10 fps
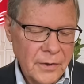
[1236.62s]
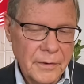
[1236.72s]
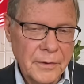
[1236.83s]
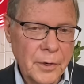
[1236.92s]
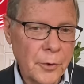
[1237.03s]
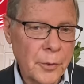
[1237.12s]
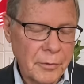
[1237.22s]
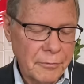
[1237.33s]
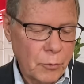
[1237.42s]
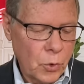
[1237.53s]
you know, the
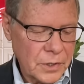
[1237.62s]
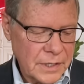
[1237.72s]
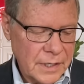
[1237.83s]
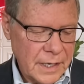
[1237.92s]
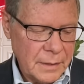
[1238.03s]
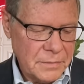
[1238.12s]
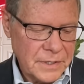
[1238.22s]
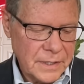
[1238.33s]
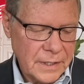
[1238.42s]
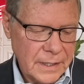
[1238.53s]
before
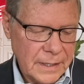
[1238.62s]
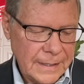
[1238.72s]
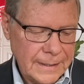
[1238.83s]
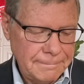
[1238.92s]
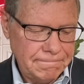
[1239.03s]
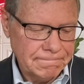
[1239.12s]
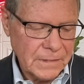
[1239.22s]
times. Um,